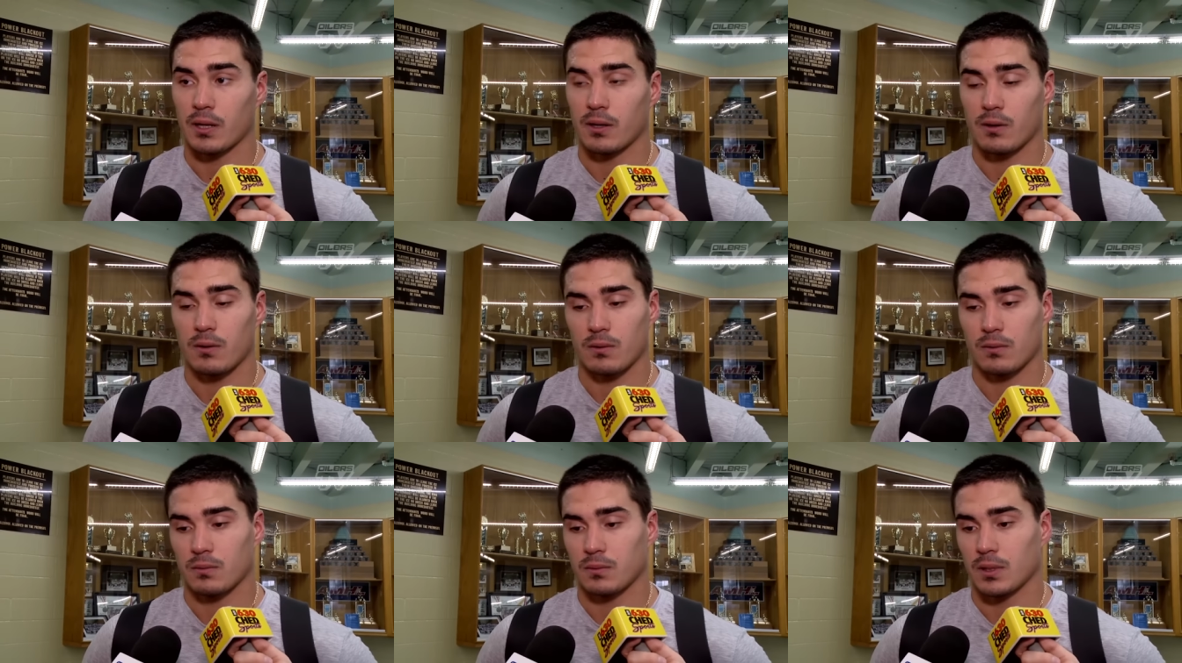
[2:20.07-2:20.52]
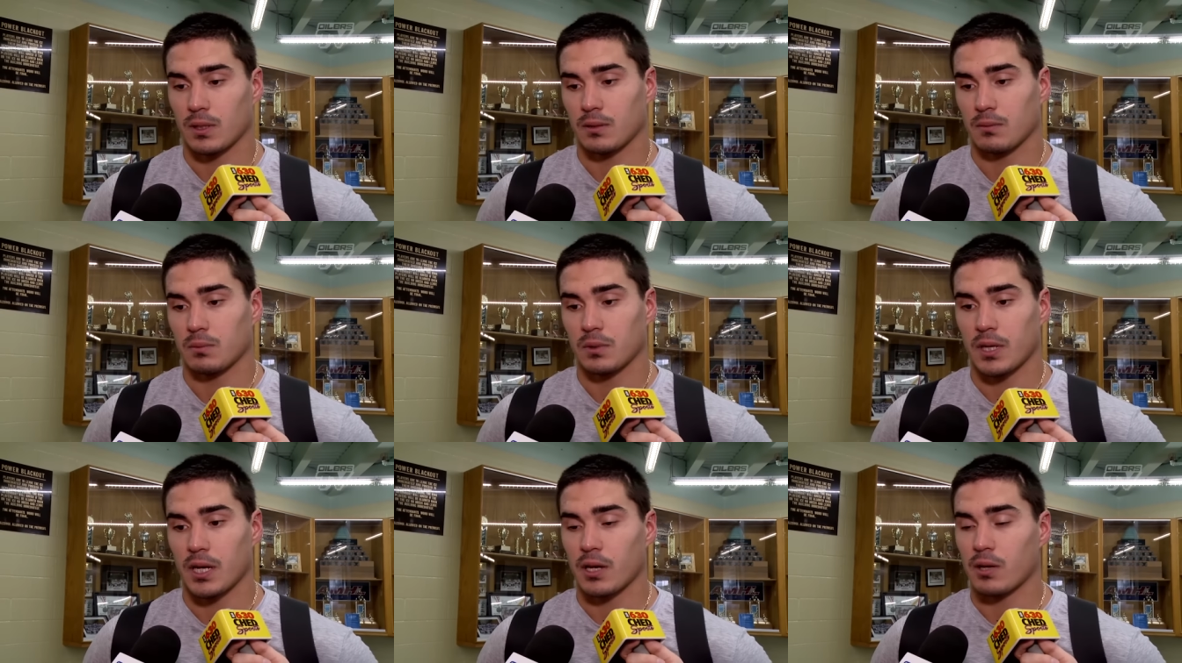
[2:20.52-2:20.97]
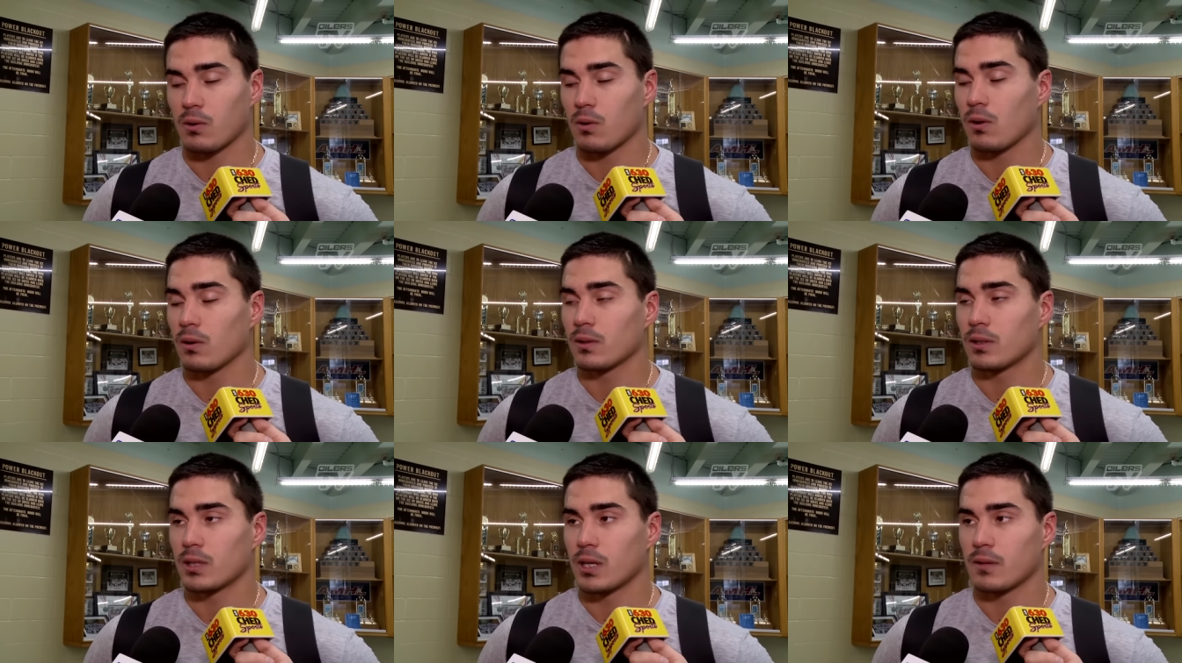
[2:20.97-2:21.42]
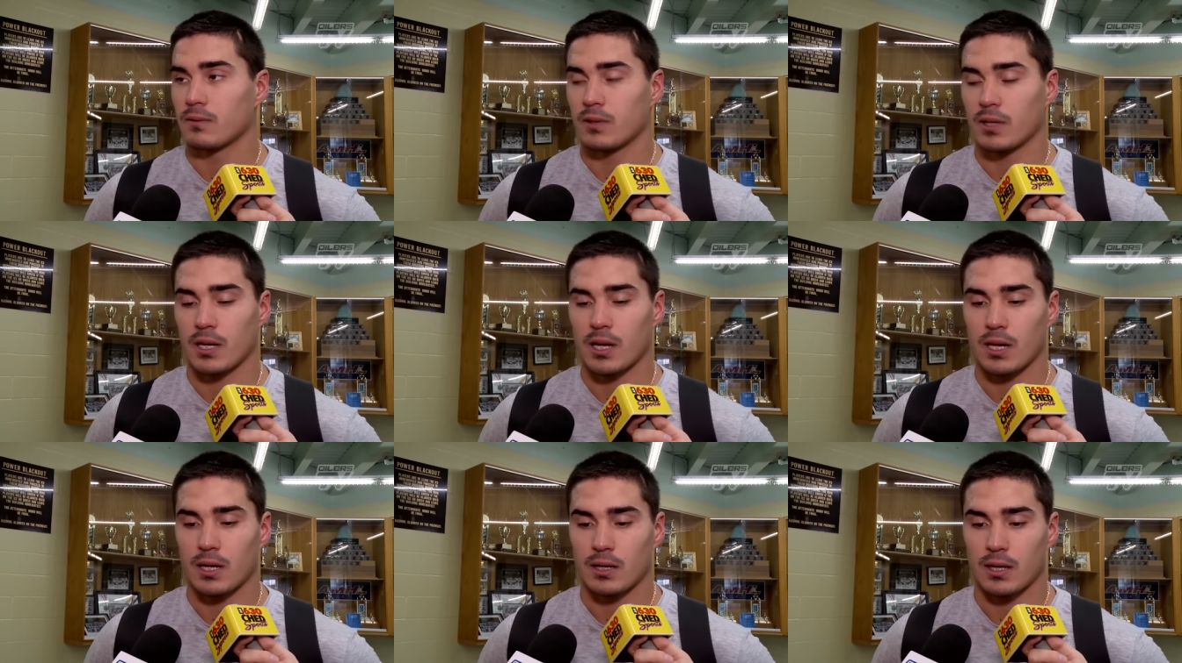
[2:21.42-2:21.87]
You know, we we gain older
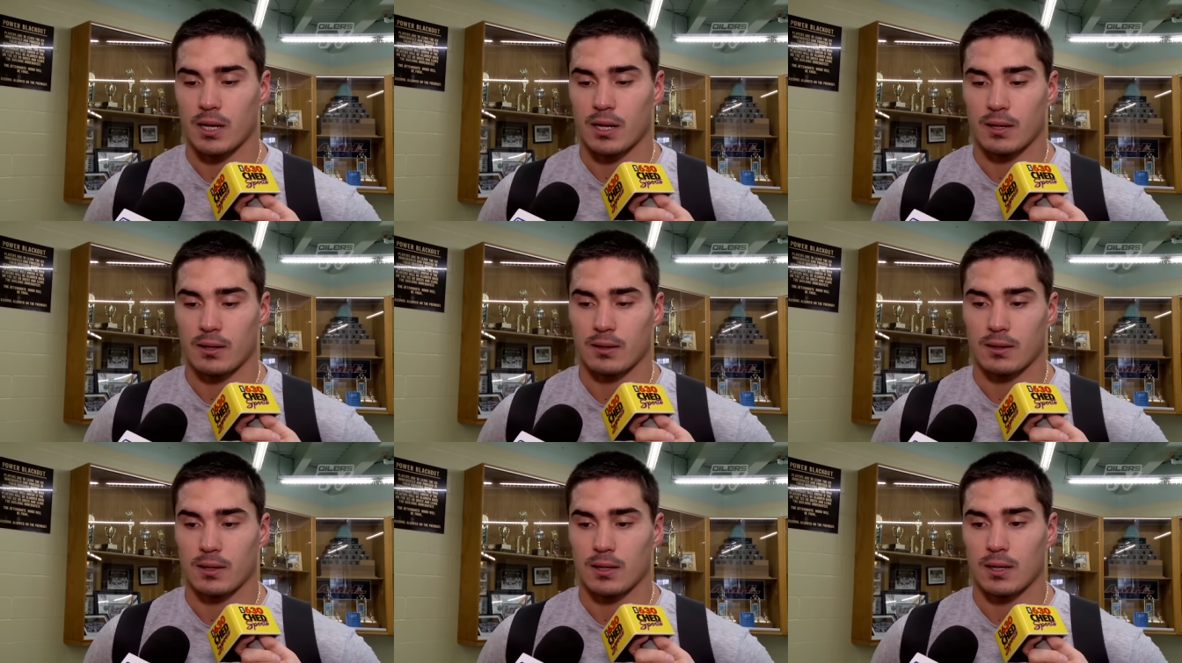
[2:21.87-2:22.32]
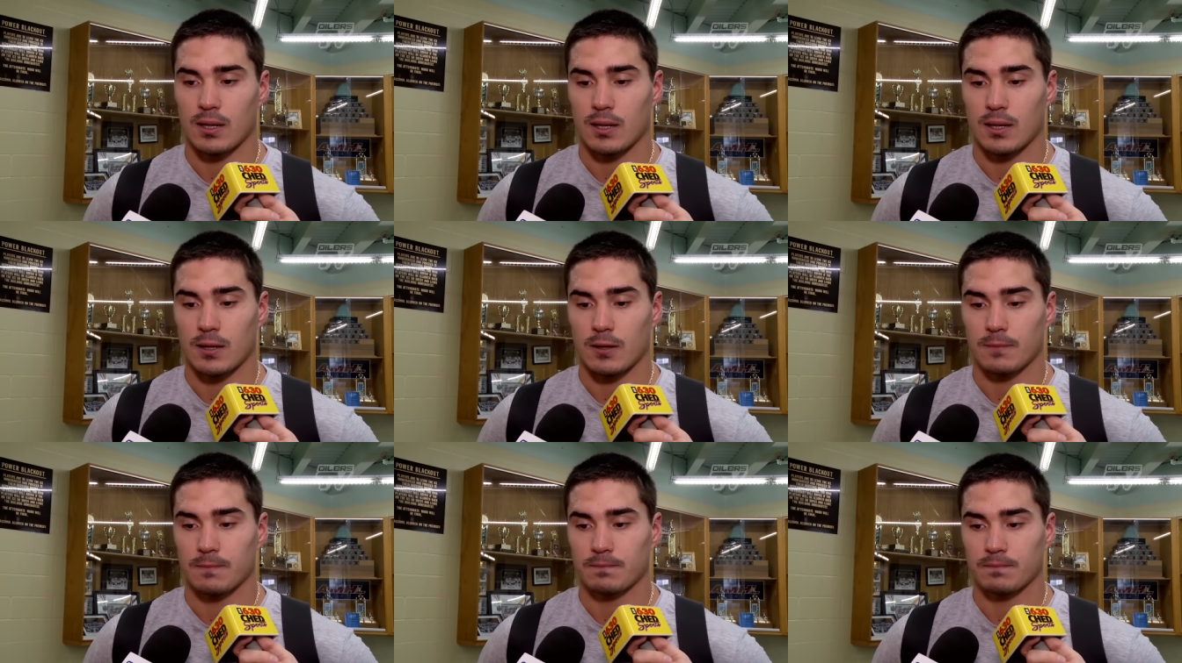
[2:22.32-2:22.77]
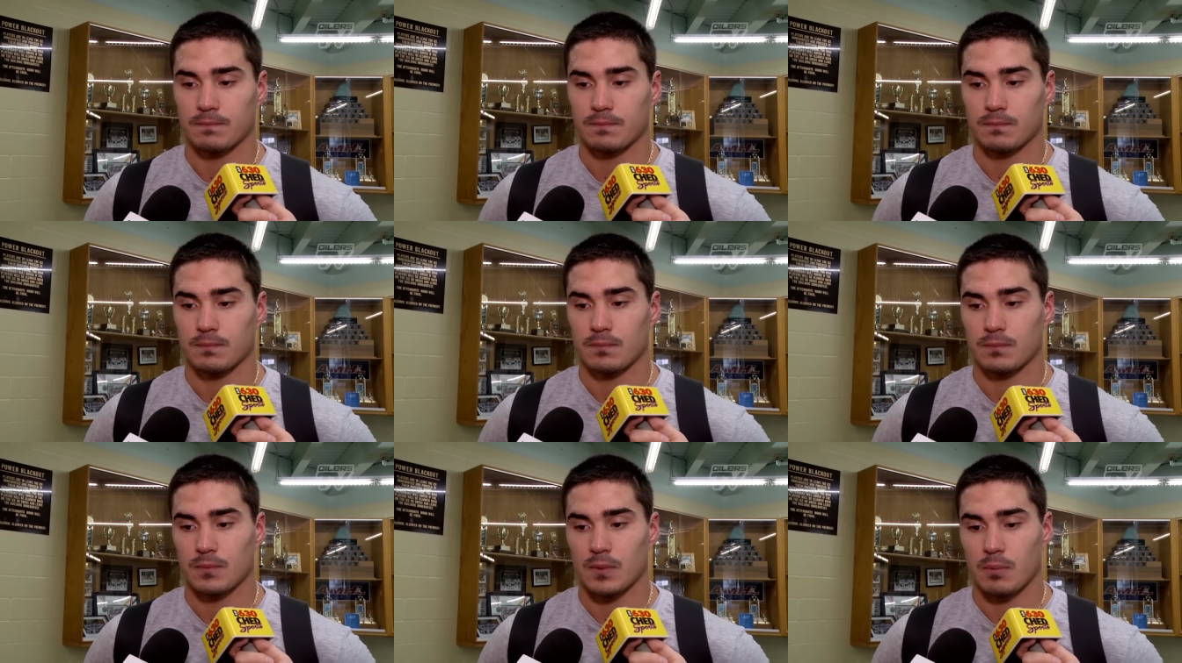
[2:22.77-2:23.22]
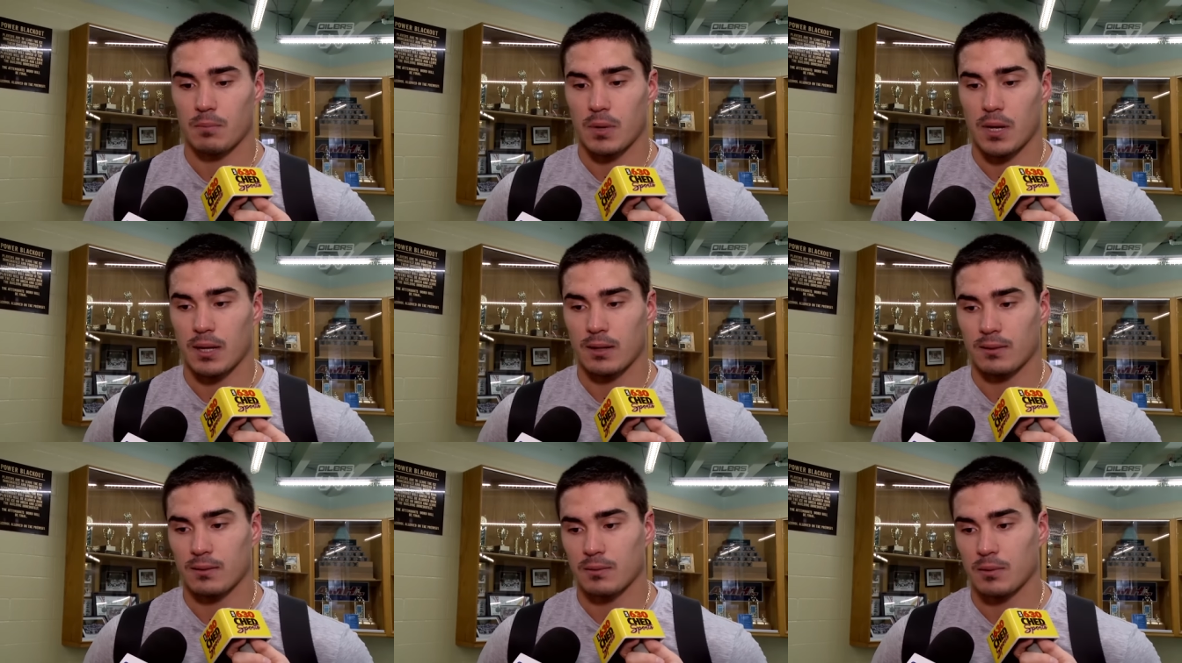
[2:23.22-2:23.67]
every year, and uh, the
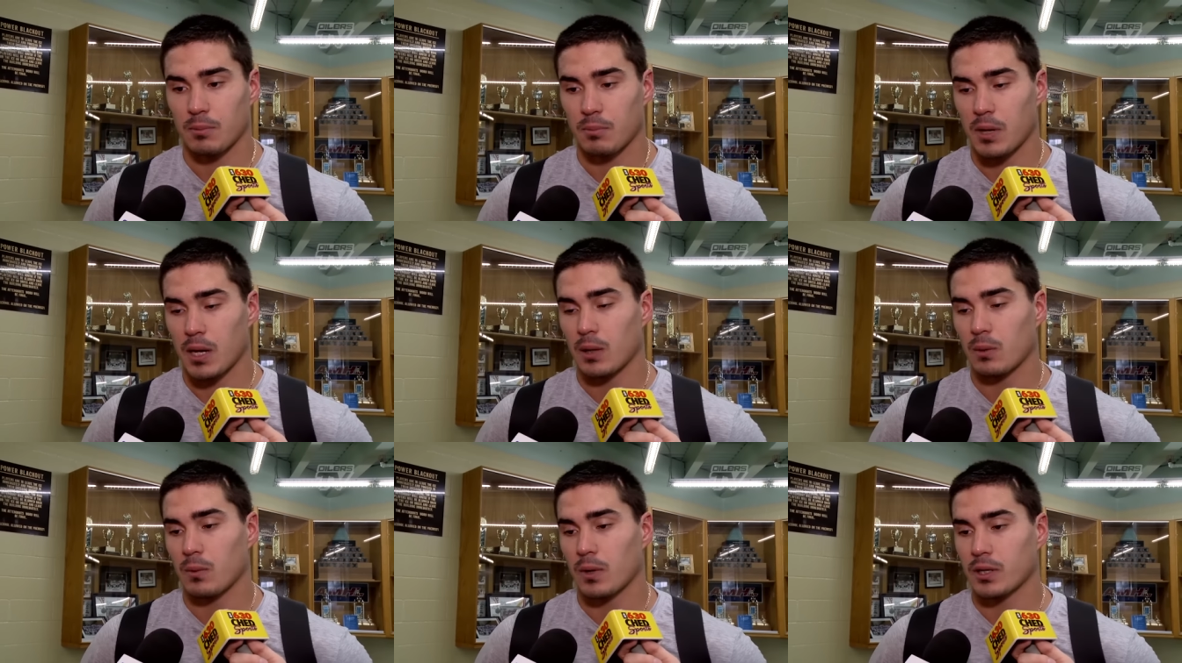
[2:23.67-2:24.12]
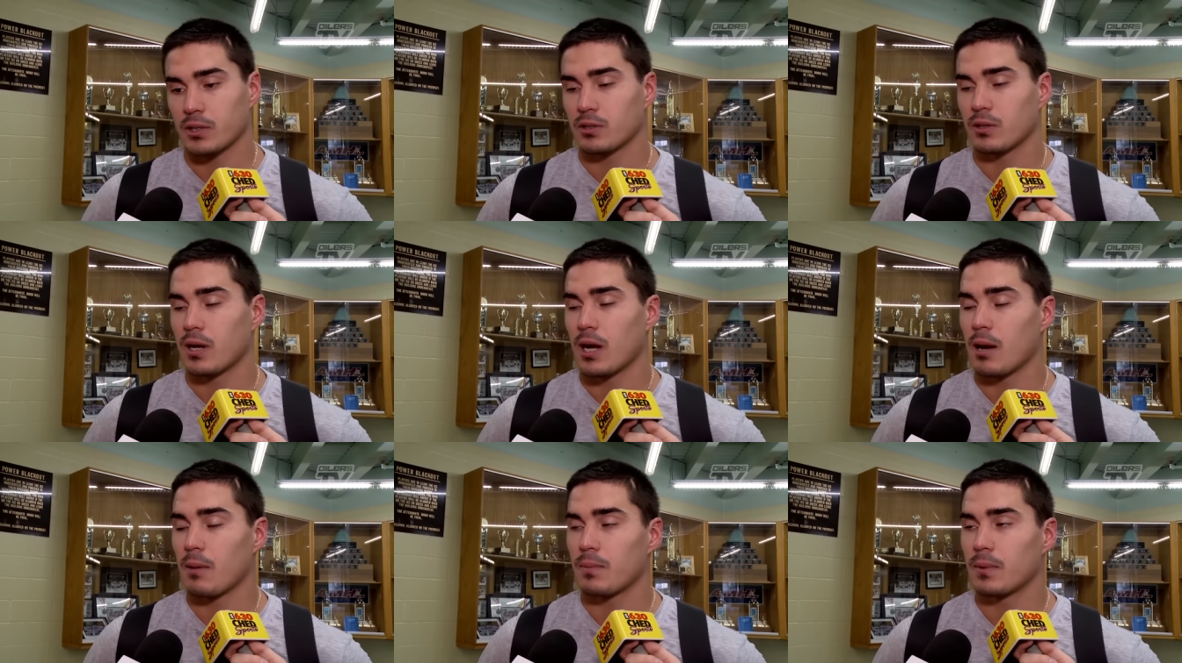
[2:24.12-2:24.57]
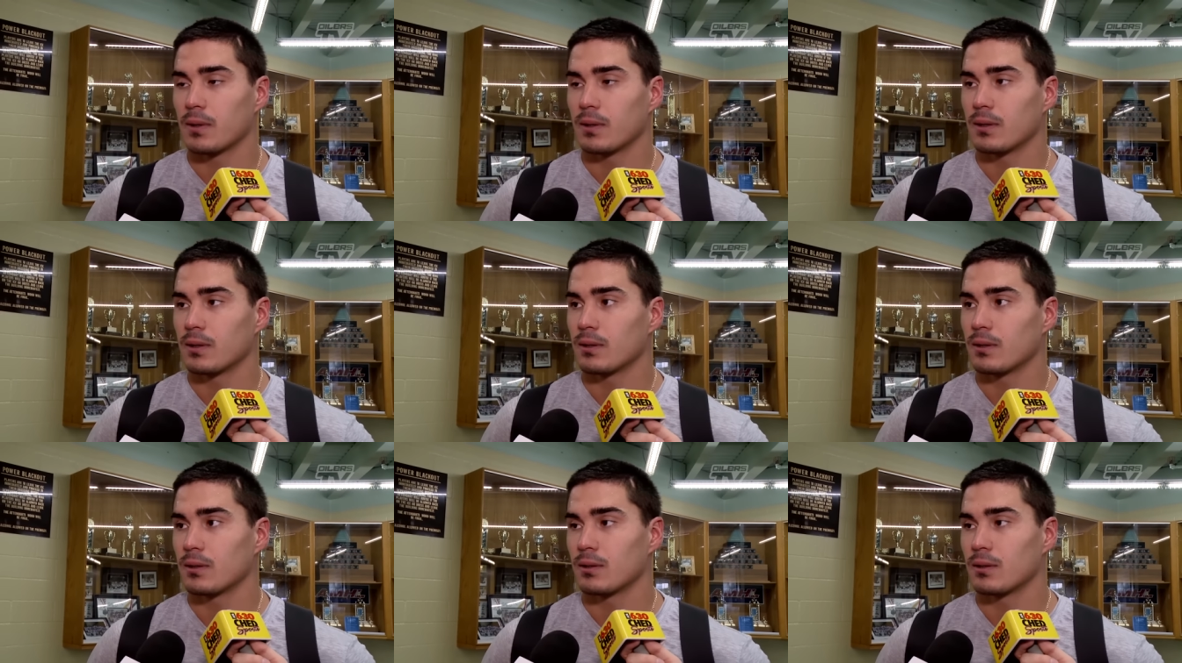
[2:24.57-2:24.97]
bad the bad way should happen.